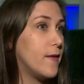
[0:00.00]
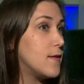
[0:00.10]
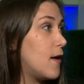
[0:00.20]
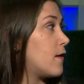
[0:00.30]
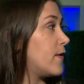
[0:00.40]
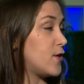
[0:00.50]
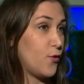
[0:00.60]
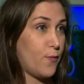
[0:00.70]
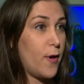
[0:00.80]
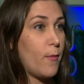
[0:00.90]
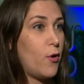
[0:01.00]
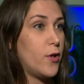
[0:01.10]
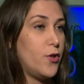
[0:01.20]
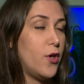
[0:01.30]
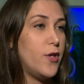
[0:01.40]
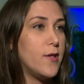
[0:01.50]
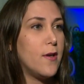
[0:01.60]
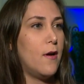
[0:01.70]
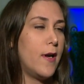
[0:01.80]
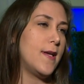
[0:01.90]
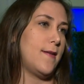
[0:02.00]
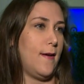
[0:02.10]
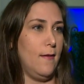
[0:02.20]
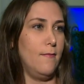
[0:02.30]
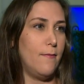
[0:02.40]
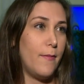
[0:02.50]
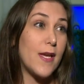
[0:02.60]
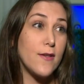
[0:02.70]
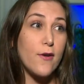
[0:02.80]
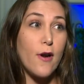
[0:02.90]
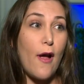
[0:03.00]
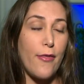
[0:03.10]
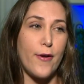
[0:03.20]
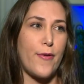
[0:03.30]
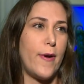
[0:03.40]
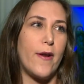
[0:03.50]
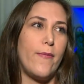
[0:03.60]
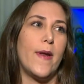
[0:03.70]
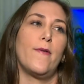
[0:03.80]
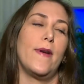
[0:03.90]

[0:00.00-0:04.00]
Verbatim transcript: These are the Supreme Court judges on exile because they're under threat of being